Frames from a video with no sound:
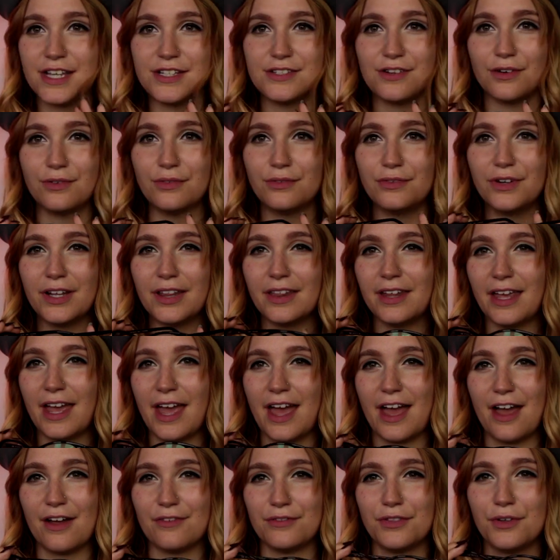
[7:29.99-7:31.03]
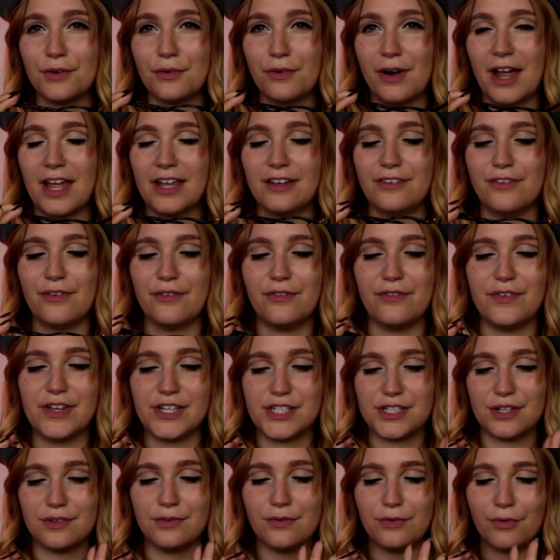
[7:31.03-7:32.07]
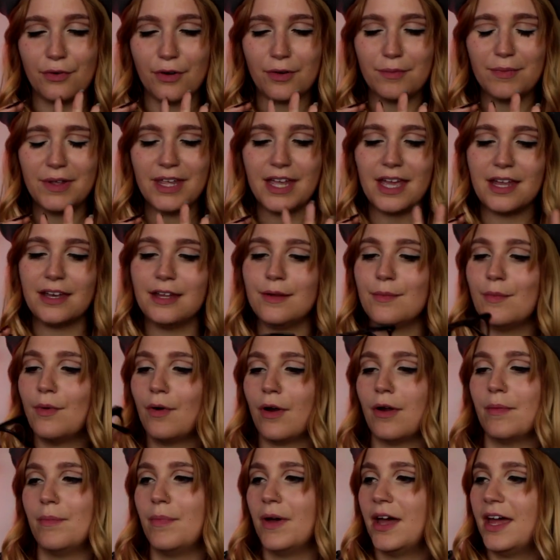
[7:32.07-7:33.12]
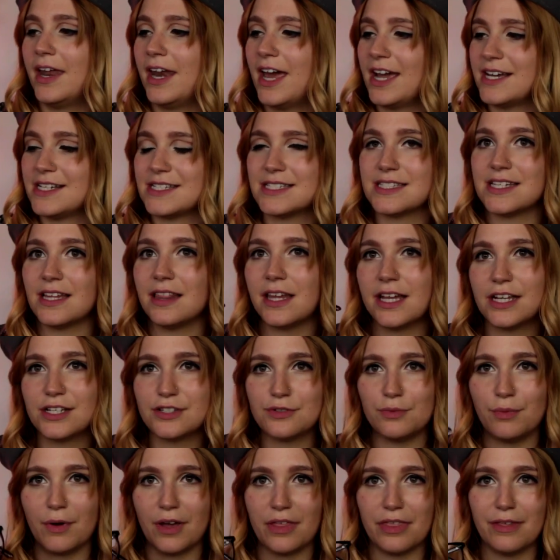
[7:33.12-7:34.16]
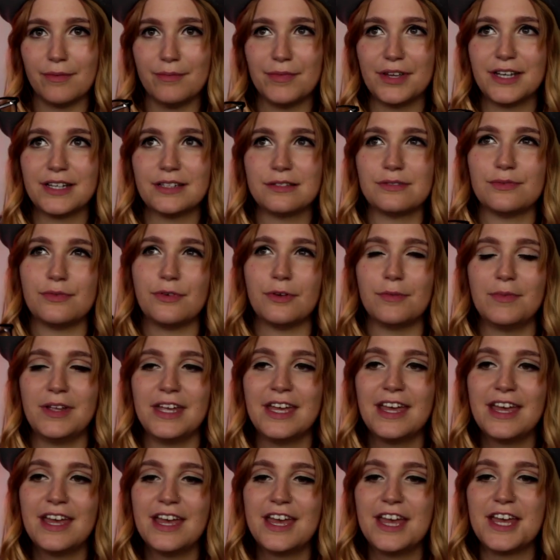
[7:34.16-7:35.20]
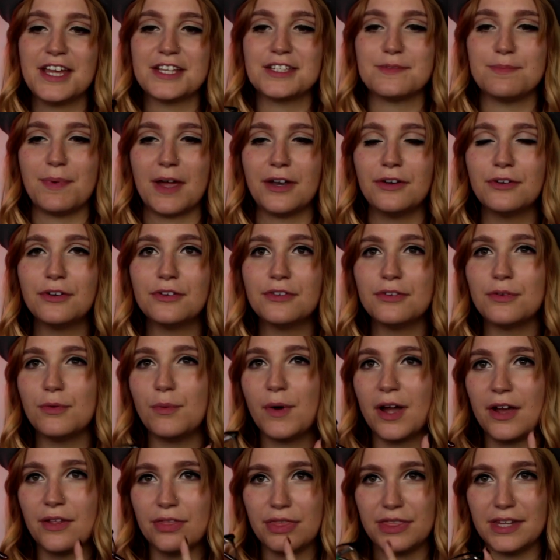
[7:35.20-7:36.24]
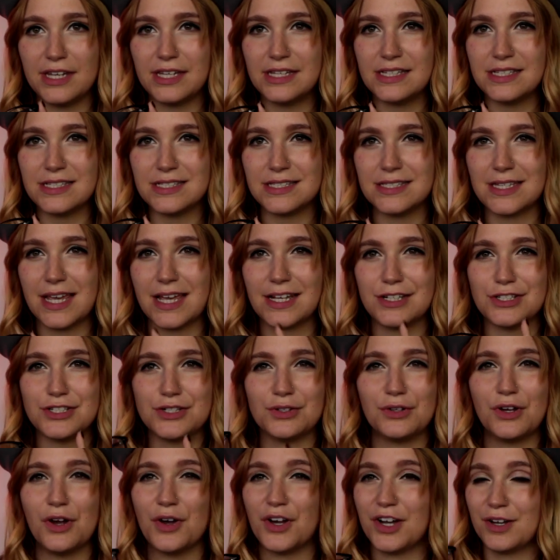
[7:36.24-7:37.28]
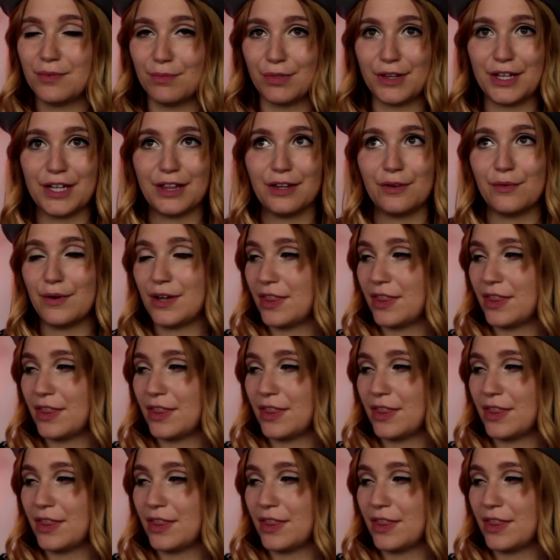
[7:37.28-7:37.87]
They don't really have the right vision for me anymore, but I still like to wear them because for me it's better to wear these than to go completely